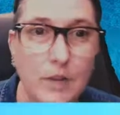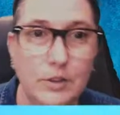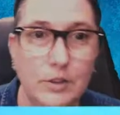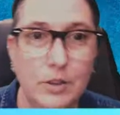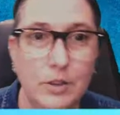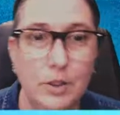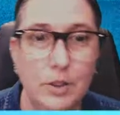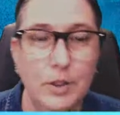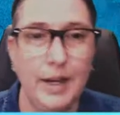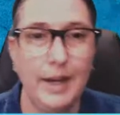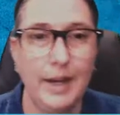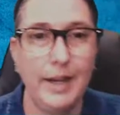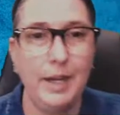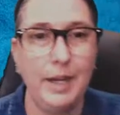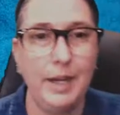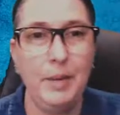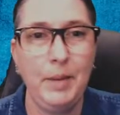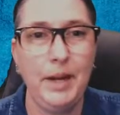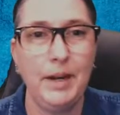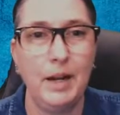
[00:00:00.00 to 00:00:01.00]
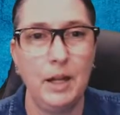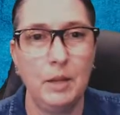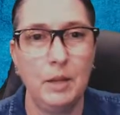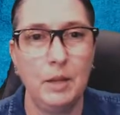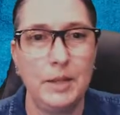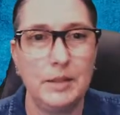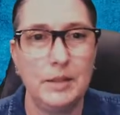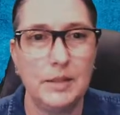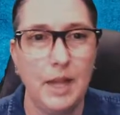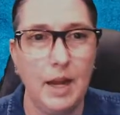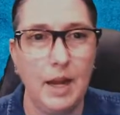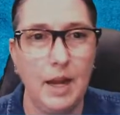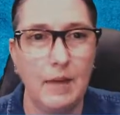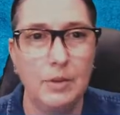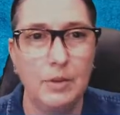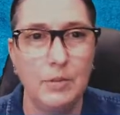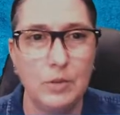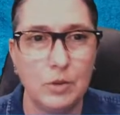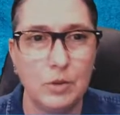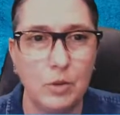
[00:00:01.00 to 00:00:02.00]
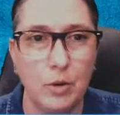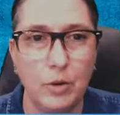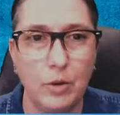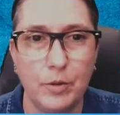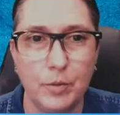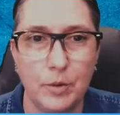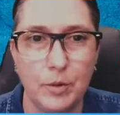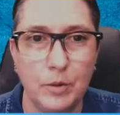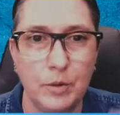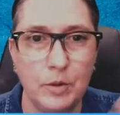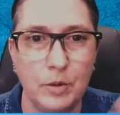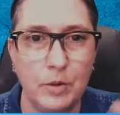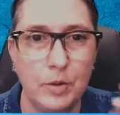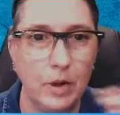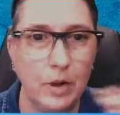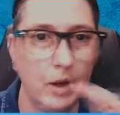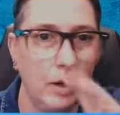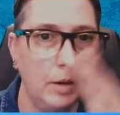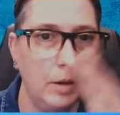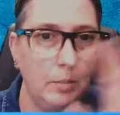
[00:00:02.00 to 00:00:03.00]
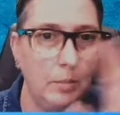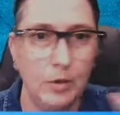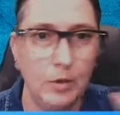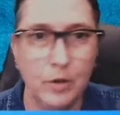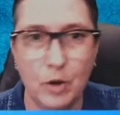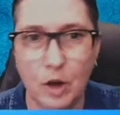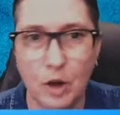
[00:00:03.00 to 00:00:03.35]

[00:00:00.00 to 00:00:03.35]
So you can animate elements and have them scroll through, move